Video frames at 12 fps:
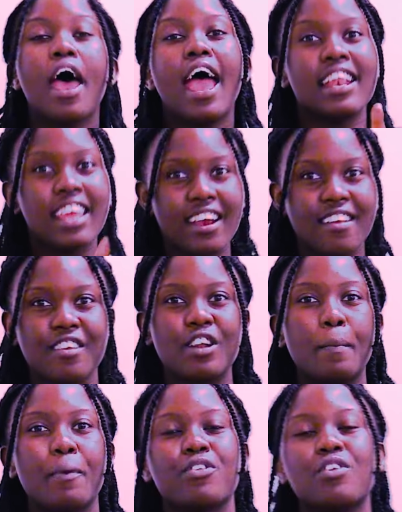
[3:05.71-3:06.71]
And here's an
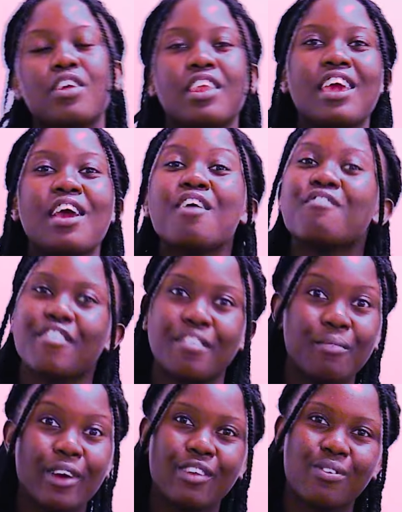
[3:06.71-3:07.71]
opportunity for
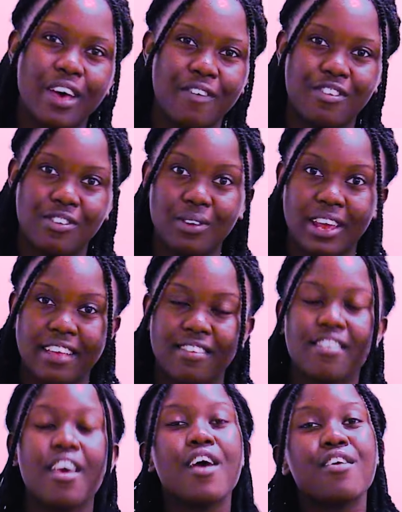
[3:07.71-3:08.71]
some grade 12
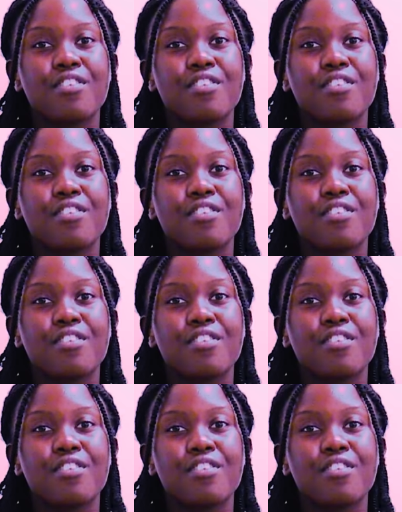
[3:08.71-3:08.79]
students.